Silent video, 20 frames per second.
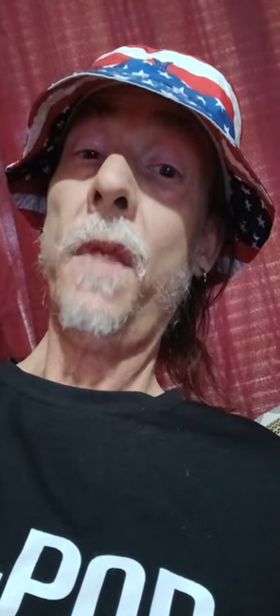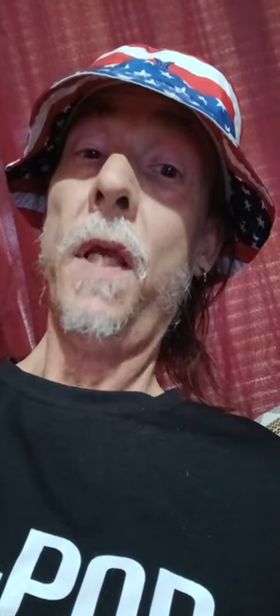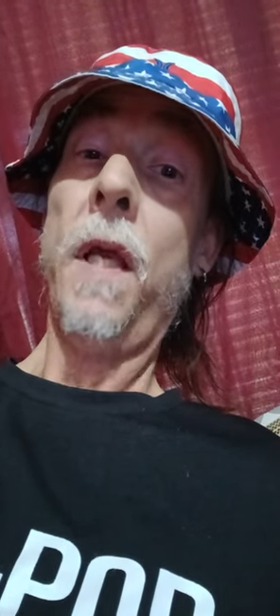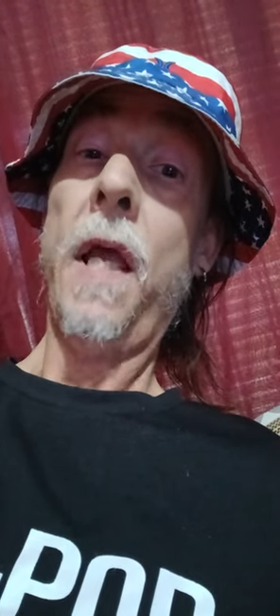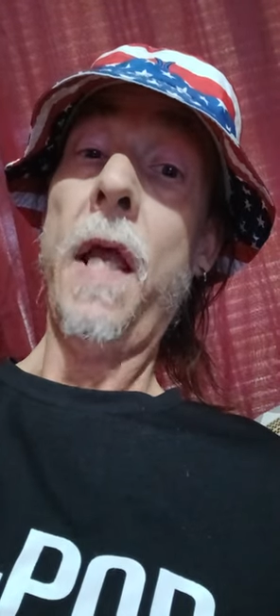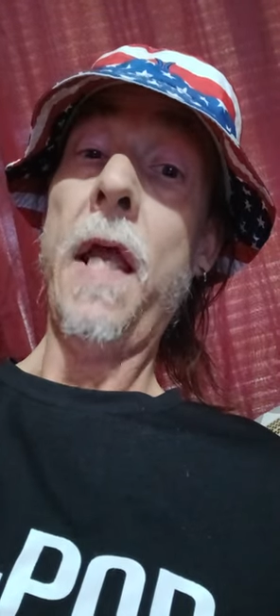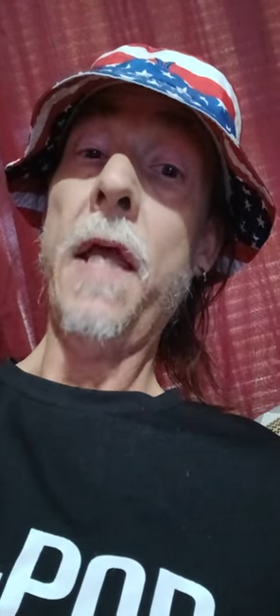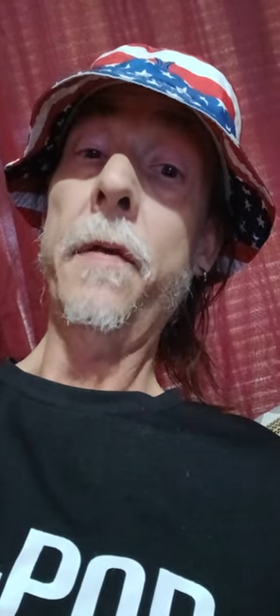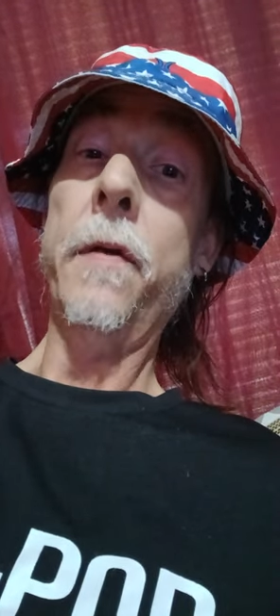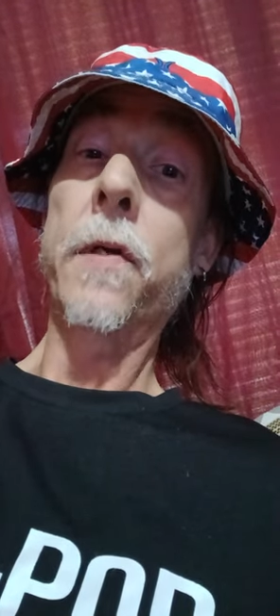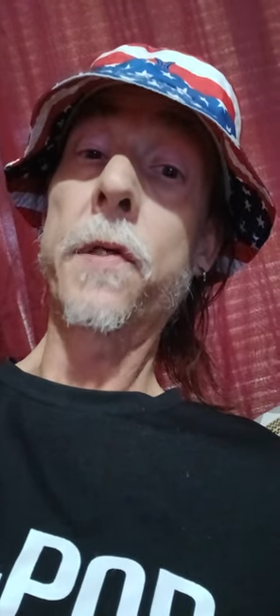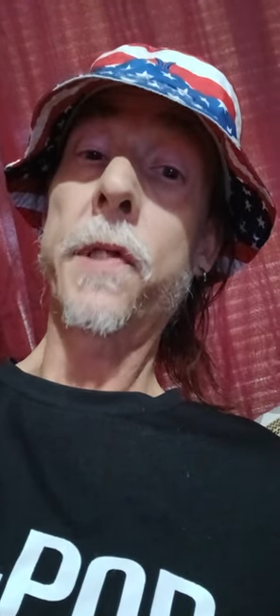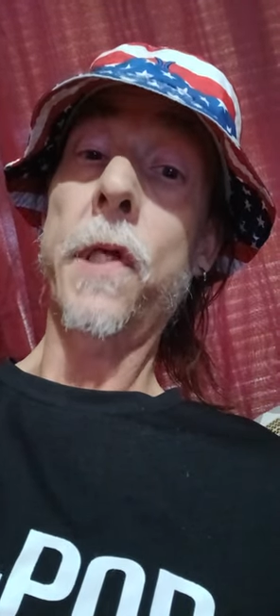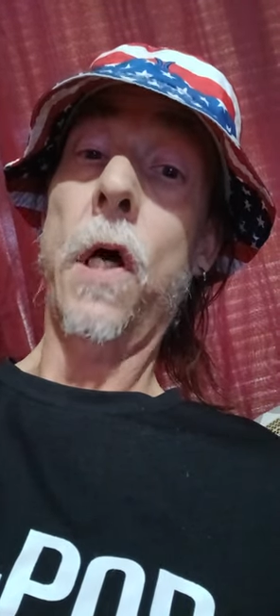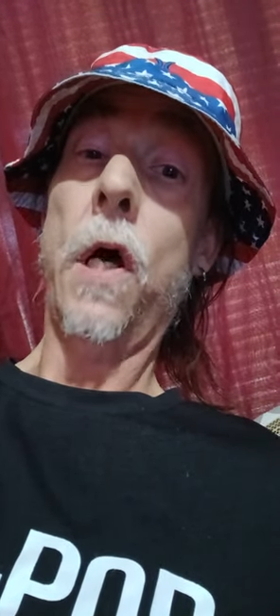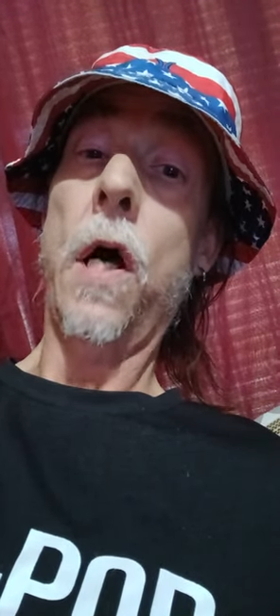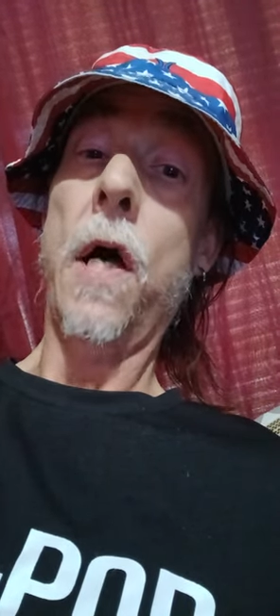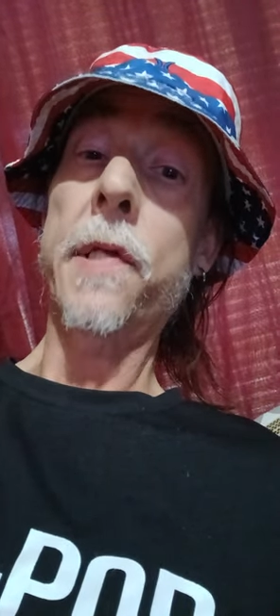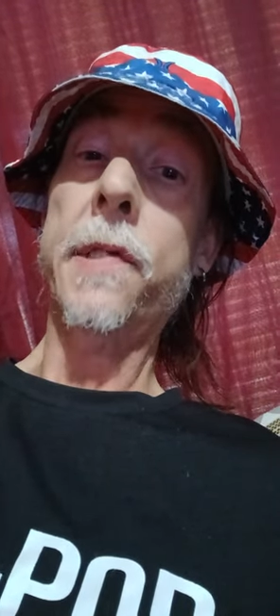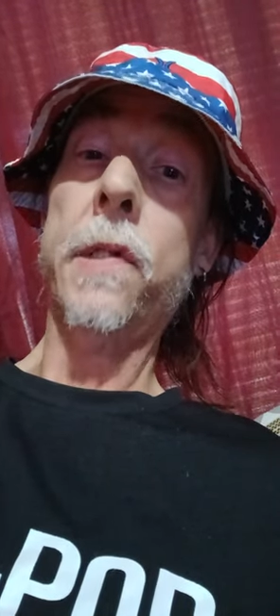there's
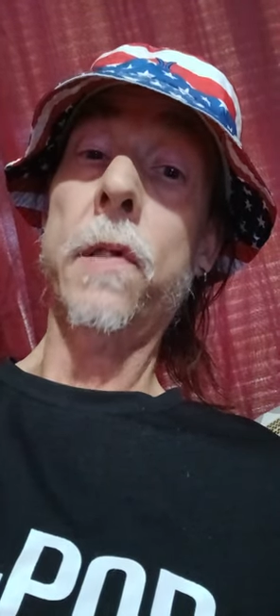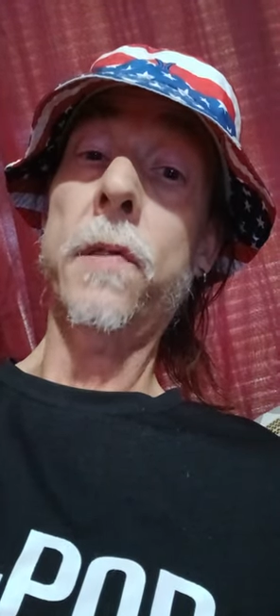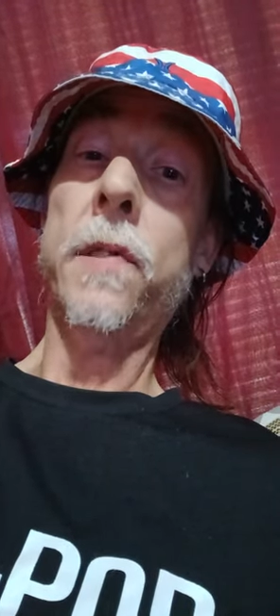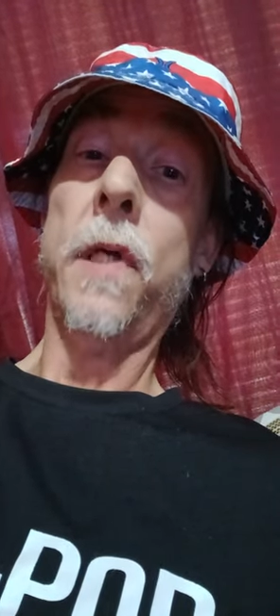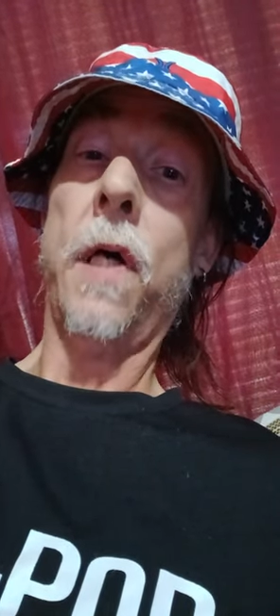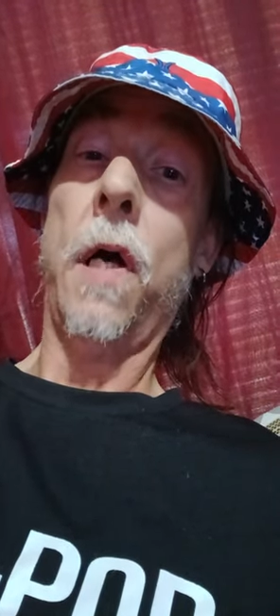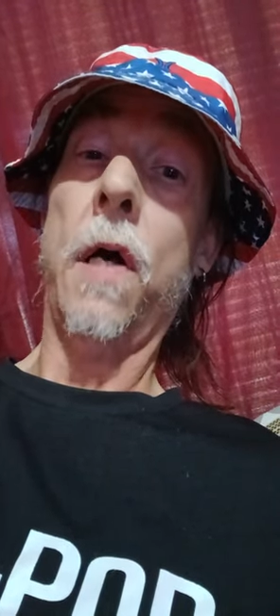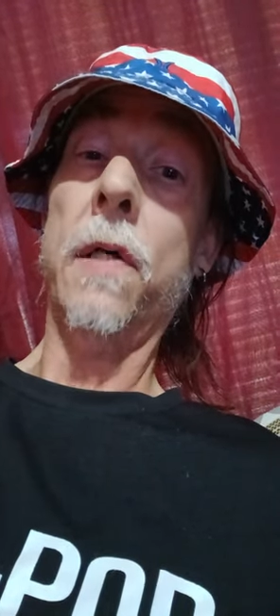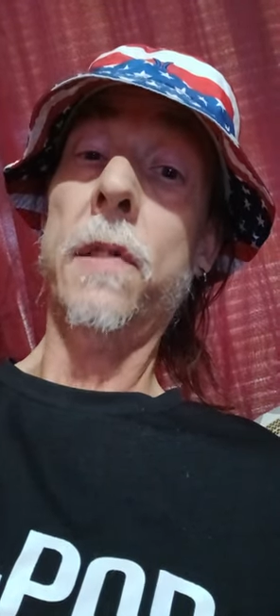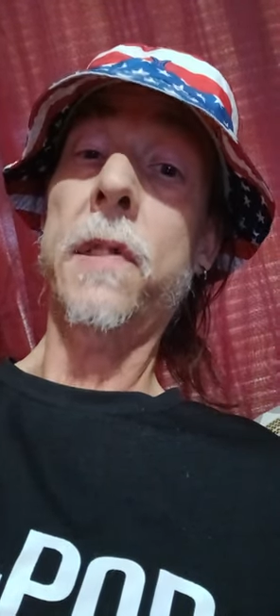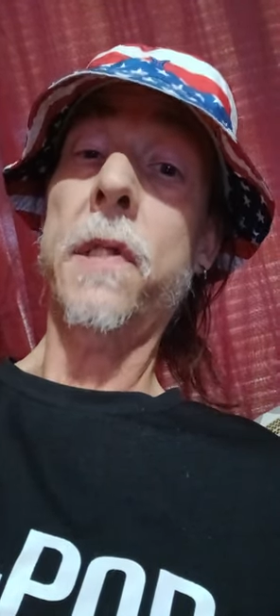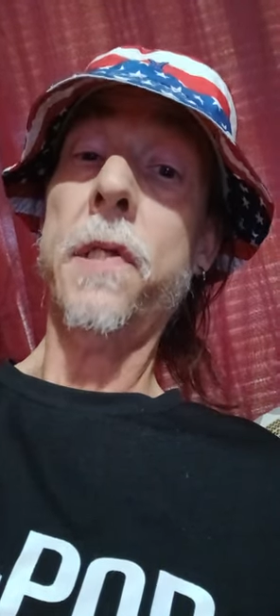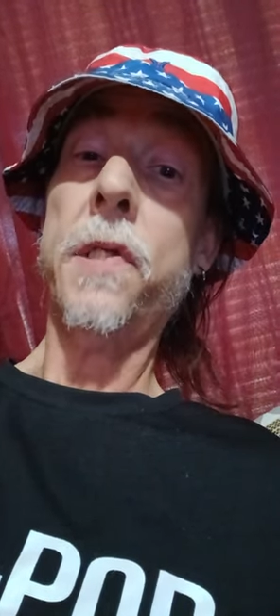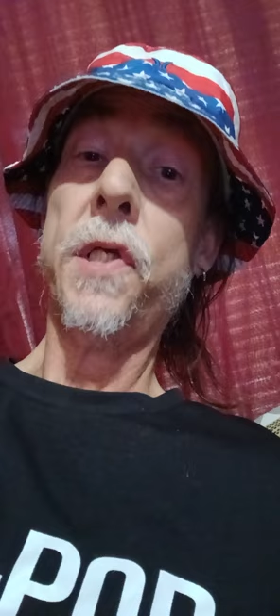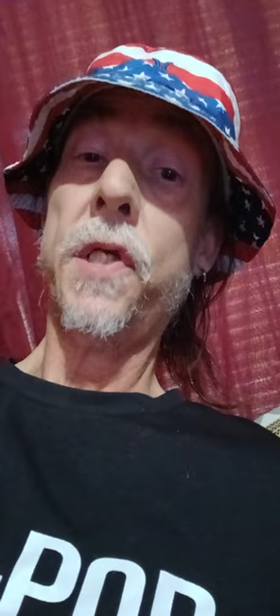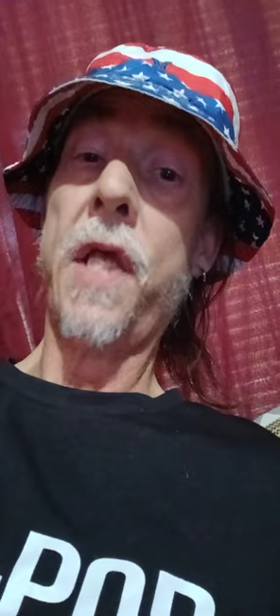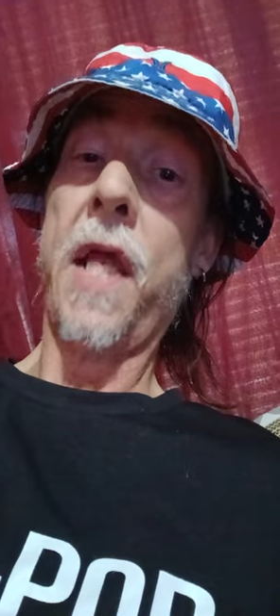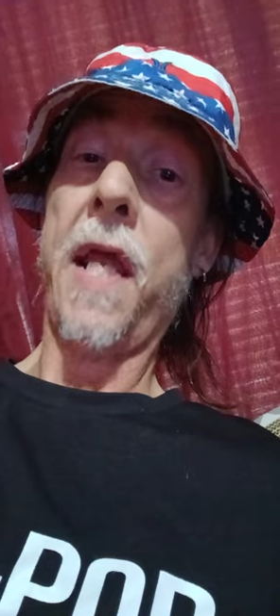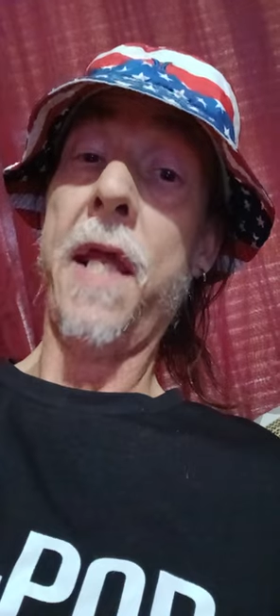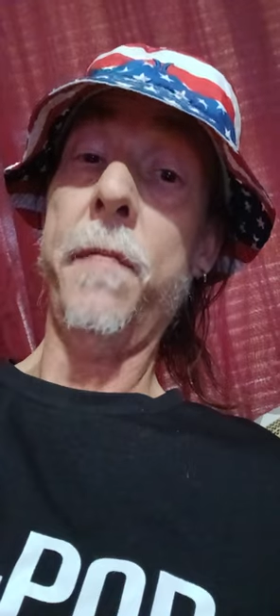also talks that
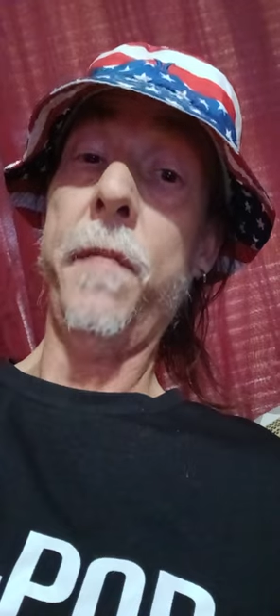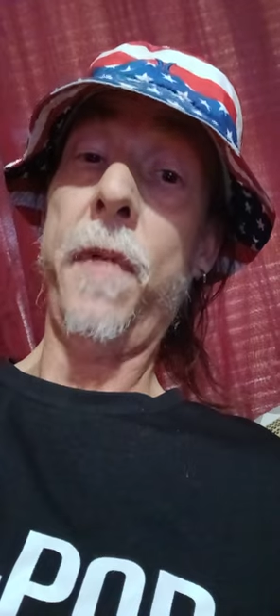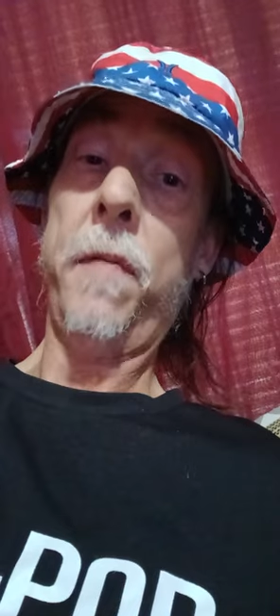Shane